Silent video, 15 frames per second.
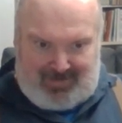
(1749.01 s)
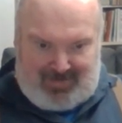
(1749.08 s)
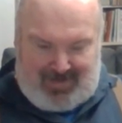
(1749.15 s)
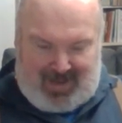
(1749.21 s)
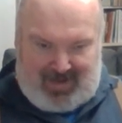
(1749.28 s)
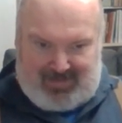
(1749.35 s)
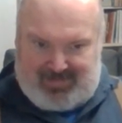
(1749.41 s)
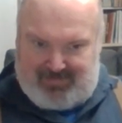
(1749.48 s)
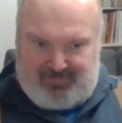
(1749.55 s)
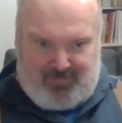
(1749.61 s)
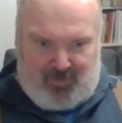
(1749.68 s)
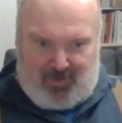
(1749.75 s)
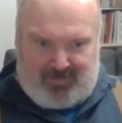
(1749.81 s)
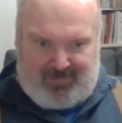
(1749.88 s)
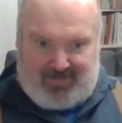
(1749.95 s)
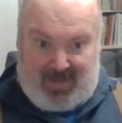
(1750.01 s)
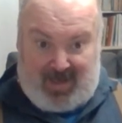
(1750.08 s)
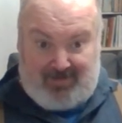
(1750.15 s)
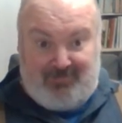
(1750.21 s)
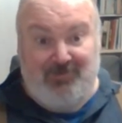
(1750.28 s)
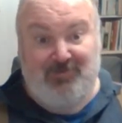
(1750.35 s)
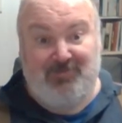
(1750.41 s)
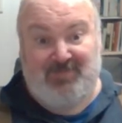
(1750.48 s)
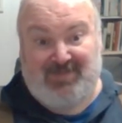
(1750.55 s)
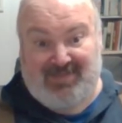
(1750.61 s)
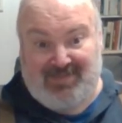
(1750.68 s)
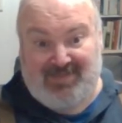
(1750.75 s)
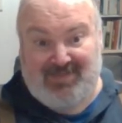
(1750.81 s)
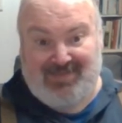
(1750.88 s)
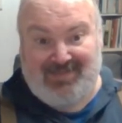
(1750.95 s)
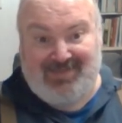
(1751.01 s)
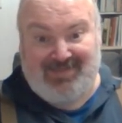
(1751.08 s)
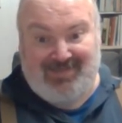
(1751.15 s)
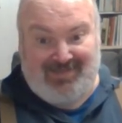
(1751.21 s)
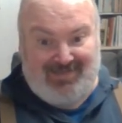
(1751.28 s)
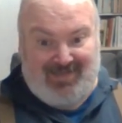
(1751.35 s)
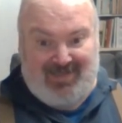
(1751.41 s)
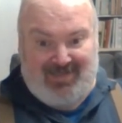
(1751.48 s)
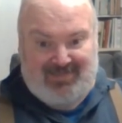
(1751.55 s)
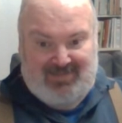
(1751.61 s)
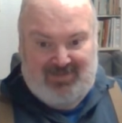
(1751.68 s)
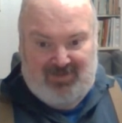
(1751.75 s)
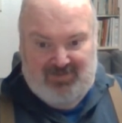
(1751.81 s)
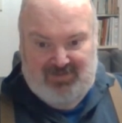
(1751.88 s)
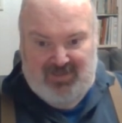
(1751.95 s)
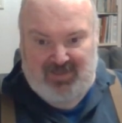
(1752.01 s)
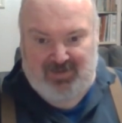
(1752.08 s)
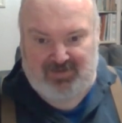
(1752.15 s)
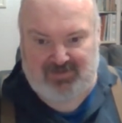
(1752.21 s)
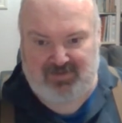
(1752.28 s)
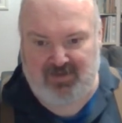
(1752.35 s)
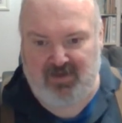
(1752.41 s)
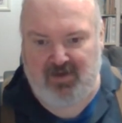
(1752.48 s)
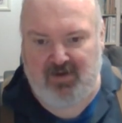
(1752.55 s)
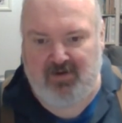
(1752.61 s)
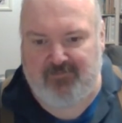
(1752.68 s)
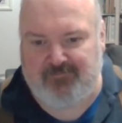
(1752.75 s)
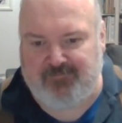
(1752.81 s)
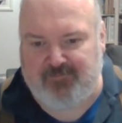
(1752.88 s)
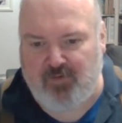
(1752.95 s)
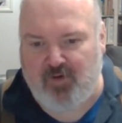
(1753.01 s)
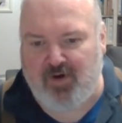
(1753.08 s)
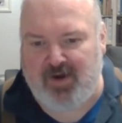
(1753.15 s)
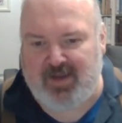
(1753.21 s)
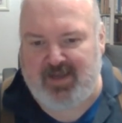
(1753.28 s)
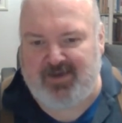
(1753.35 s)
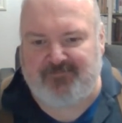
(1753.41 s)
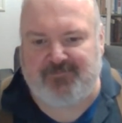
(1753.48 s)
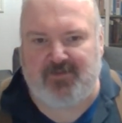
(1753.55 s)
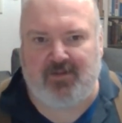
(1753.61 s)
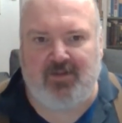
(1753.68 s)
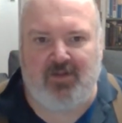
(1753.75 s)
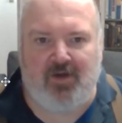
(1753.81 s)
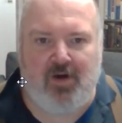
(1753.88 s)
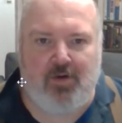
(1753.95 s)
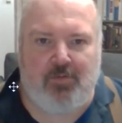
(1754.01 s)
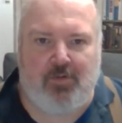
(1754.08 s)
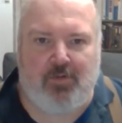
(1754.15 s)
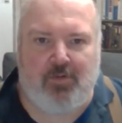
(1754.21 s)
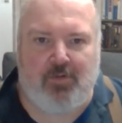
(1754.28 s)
Anything more than that, oops, then this is goes. For if the lower